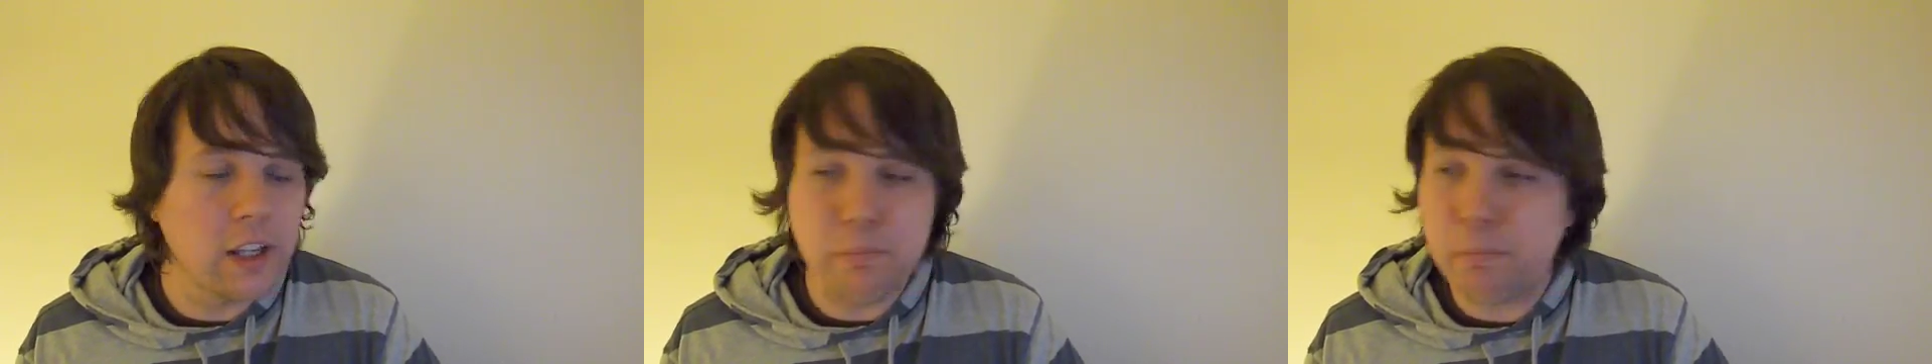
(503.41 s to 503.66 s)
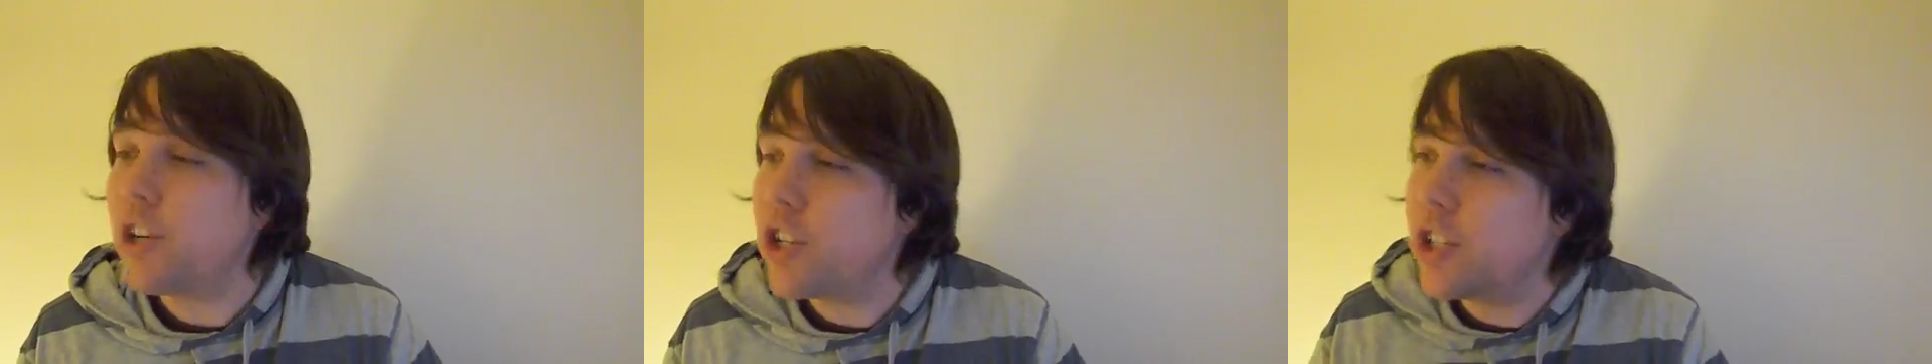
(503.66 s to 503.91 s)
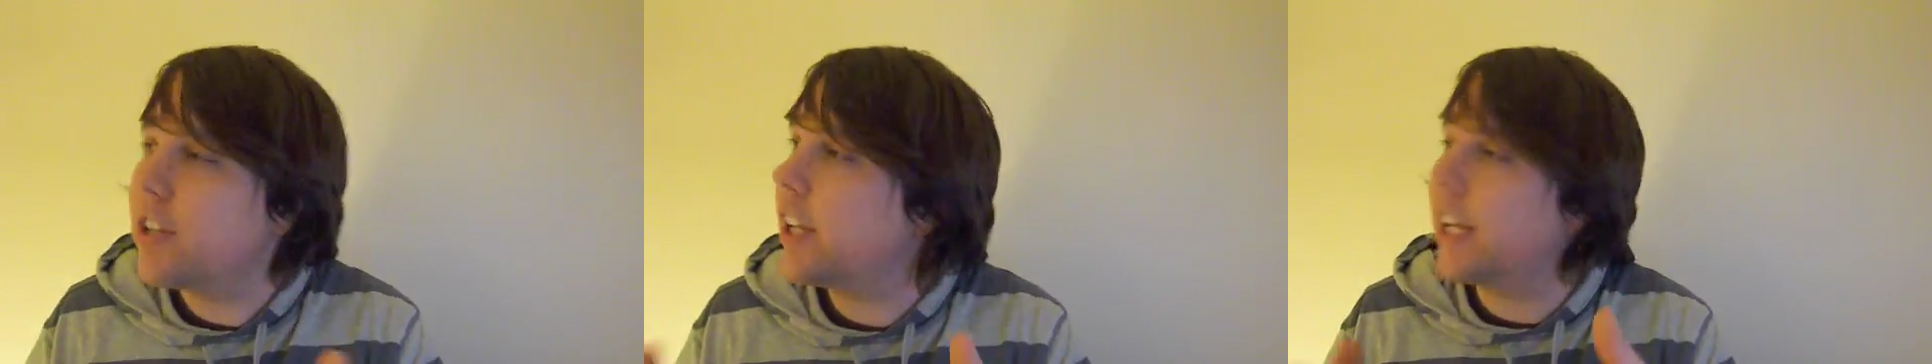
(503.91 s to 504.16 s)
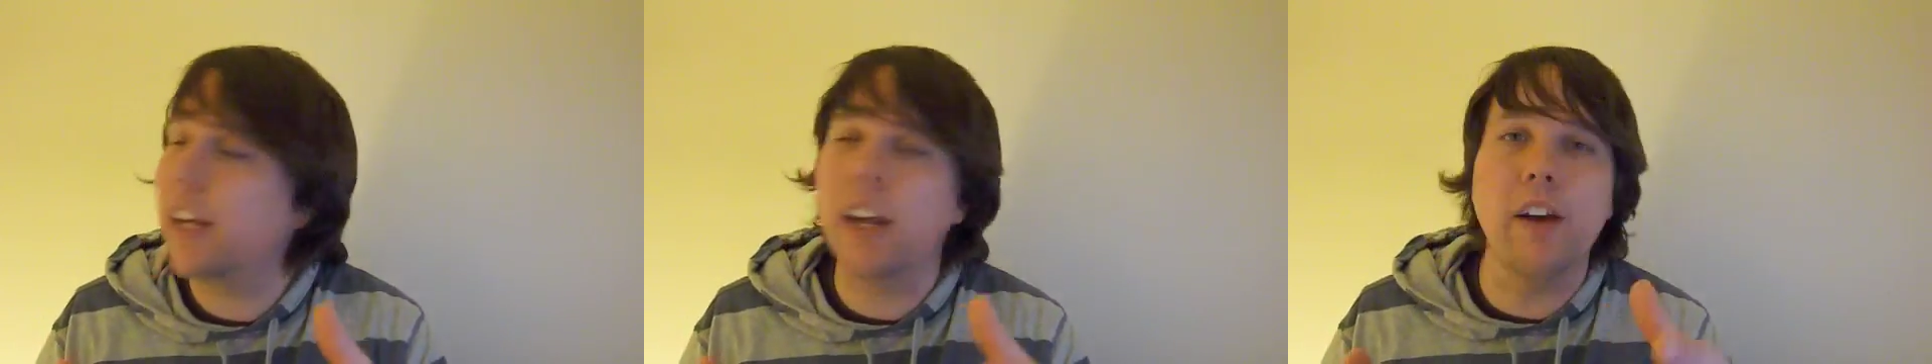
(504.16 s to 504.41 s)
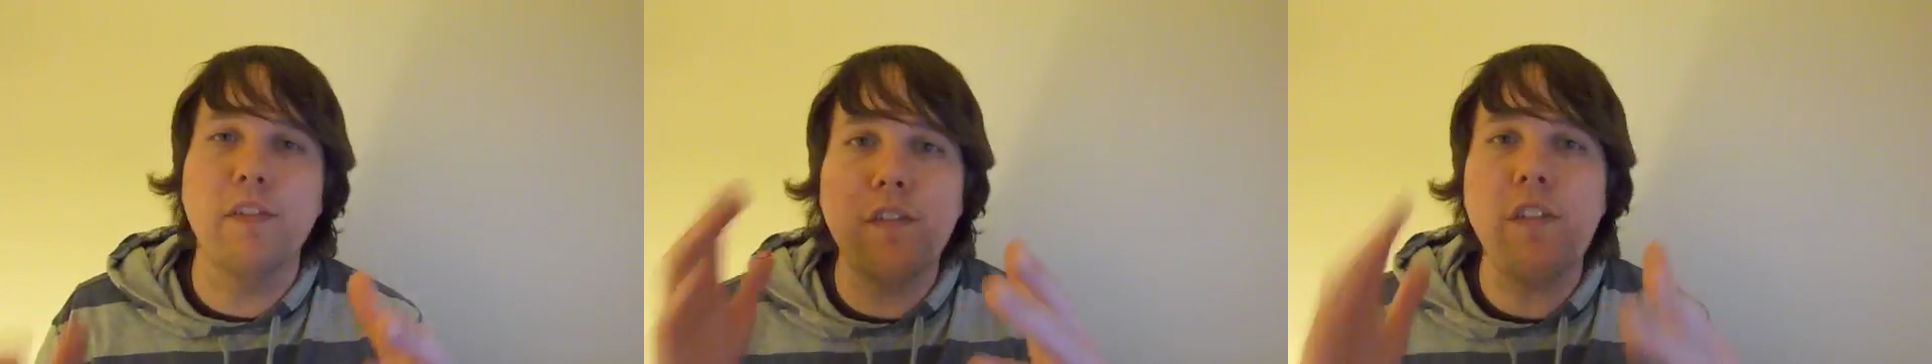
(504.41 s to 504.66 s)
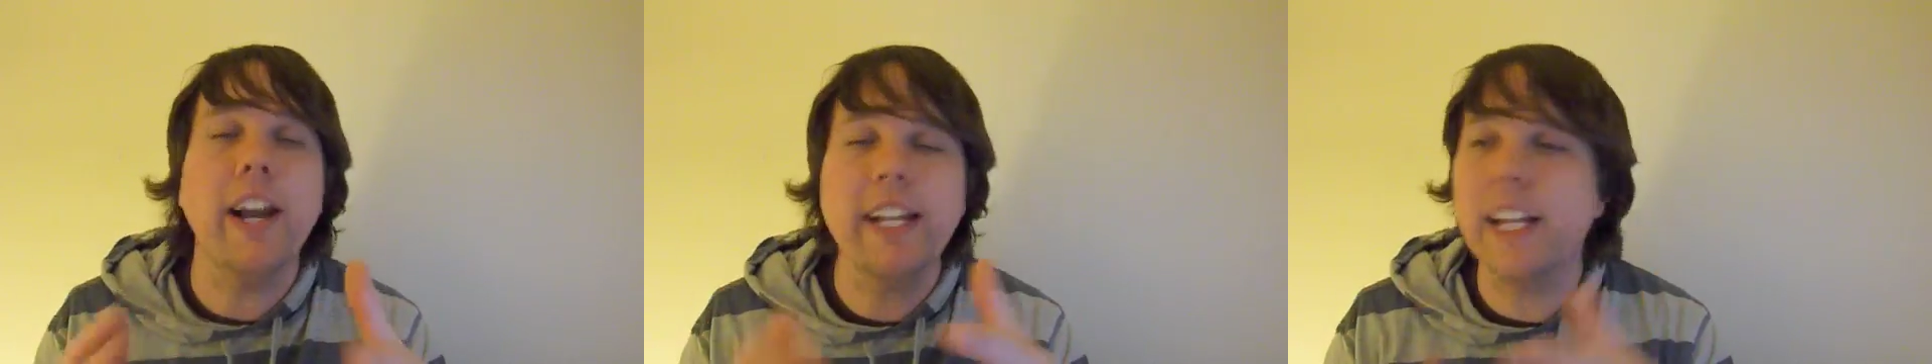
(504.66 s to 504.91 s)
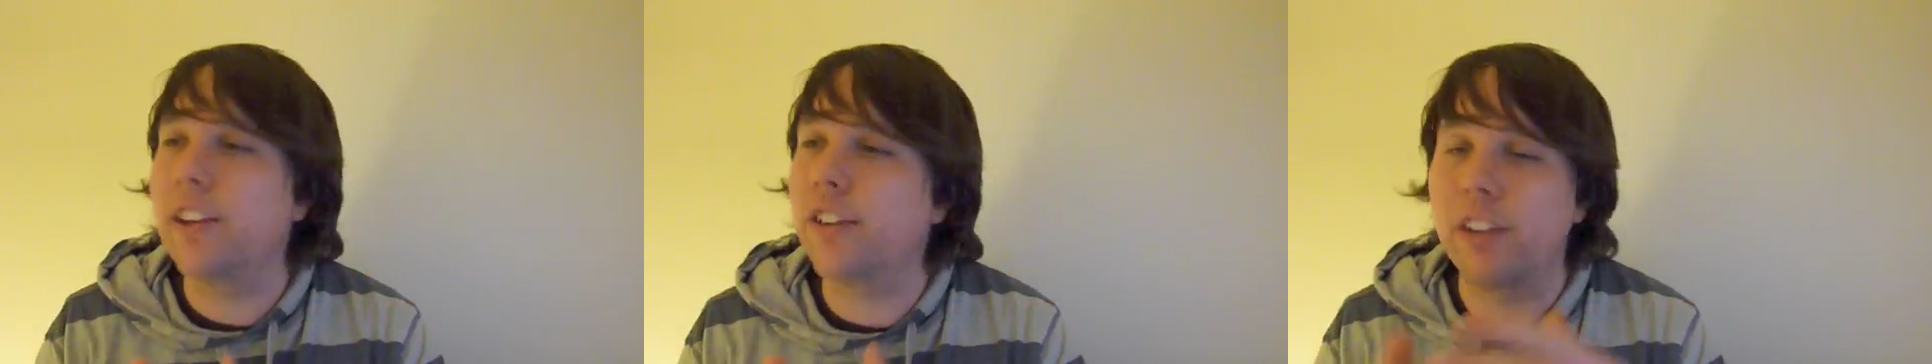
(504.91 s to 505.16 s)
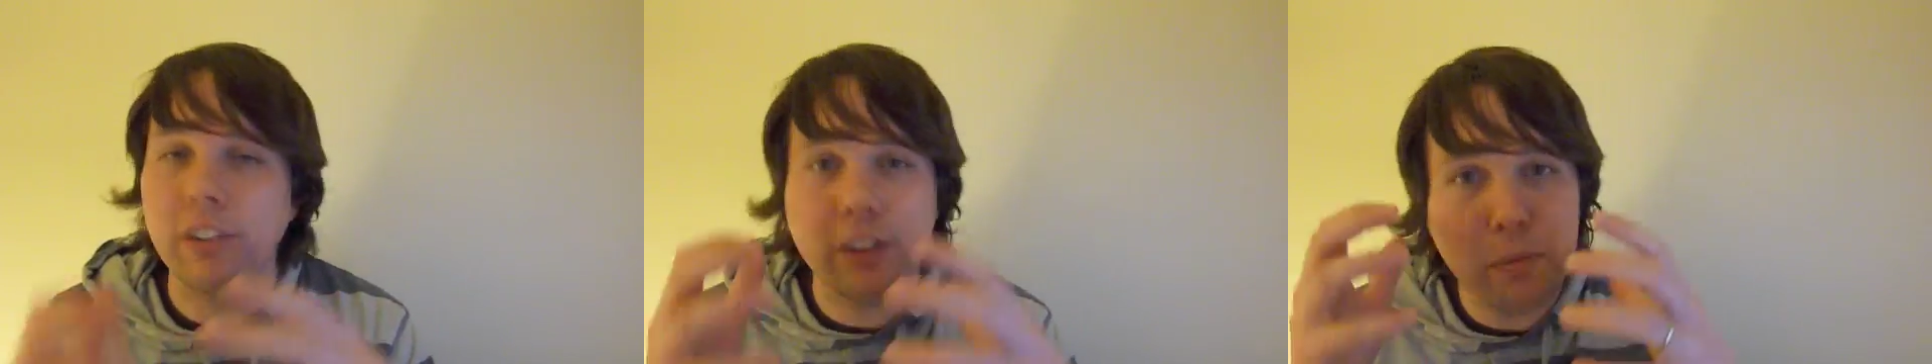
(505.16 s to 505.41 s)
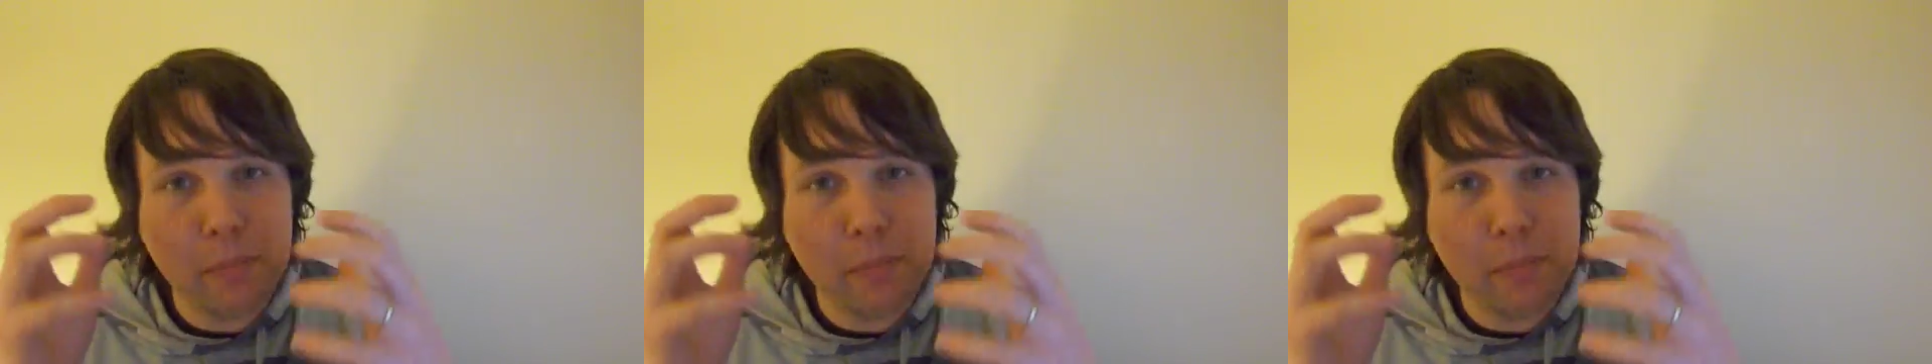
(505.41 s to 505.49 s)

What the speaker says: Budgeting of finances can